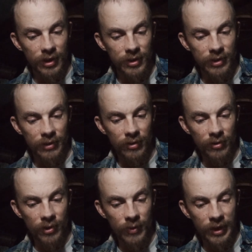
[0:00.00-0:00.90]
It's a little
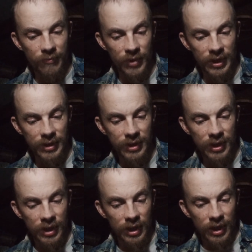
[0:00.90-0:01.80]
quick beast,
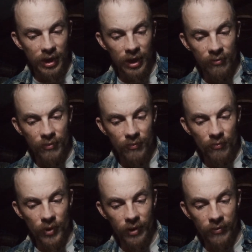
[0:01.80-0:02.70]
and
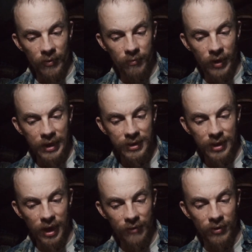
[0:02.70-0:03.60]
one of the best
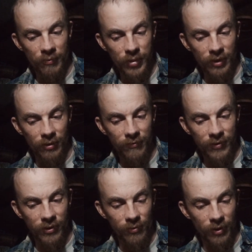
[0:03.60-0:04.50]
ever built
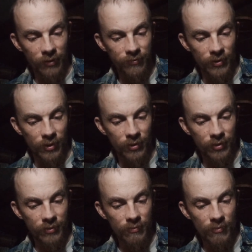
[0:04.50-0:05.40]
for the rough road,
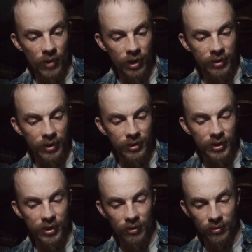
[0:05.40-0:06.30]
mud, and
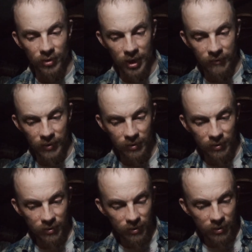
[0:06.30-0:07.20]
snow driving.
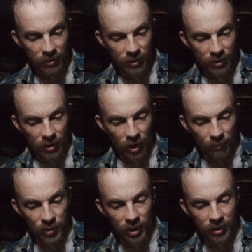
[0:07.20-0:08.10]

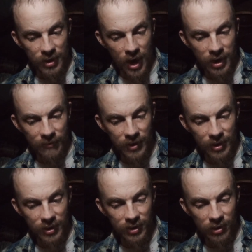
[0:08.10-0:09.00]
But not even
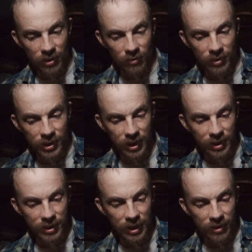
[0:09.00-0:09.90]
this new
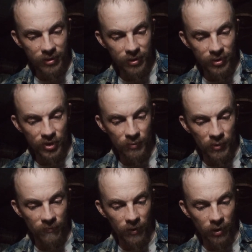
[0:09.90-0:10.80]
six-cylinder
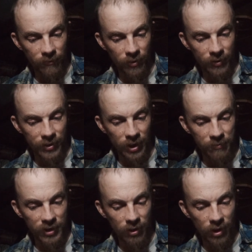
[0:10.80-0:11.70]
Super Volvo is
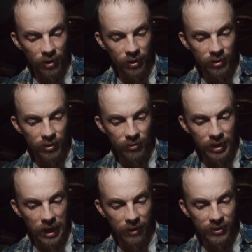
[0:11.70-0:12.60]
up to hauling
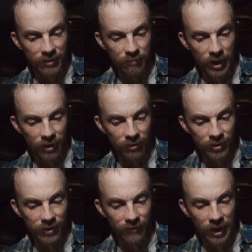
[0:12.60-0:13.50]
2,000
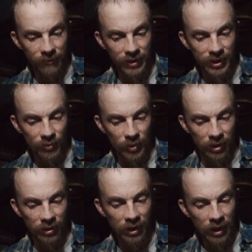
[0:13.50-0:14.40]
pounds of heavy
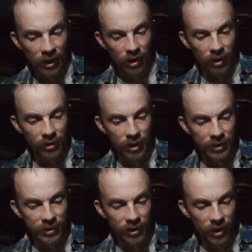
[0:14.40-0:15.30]
swill
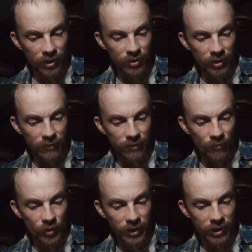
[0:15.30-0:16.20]
across the country
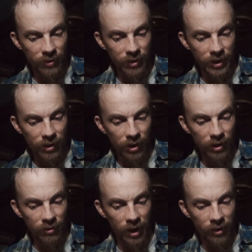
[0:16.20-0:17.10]
from Woody Creek,
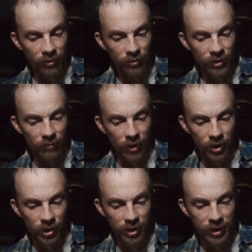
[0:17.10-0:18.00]
Colorado to
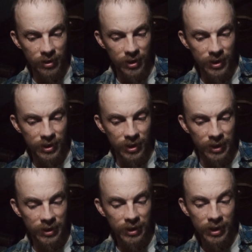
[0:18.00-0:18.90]
Washington,
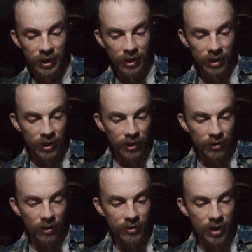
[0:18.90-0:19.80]
D.C.
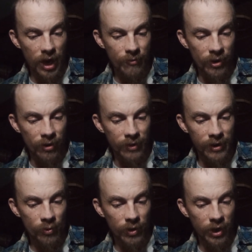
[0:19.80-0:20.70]
The odometer at
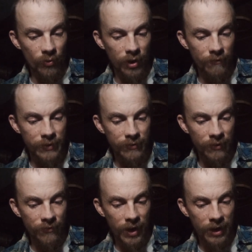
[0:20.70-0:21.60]

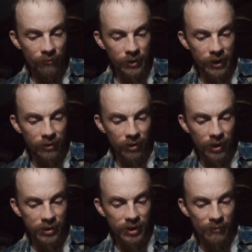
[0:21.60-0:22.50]
2155 when I
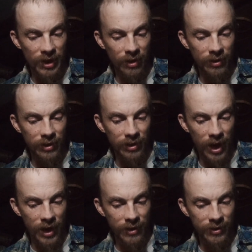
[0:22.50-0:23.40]
crossed the Maryland
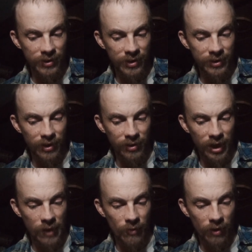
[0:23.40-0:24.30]
line as the sun
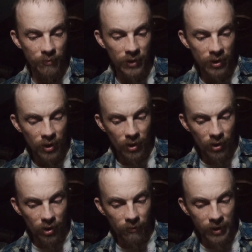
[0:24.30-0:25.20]
came up
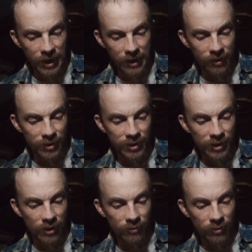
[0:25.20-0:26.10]
over
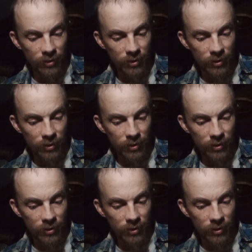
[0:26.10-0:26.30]
Hagerstown.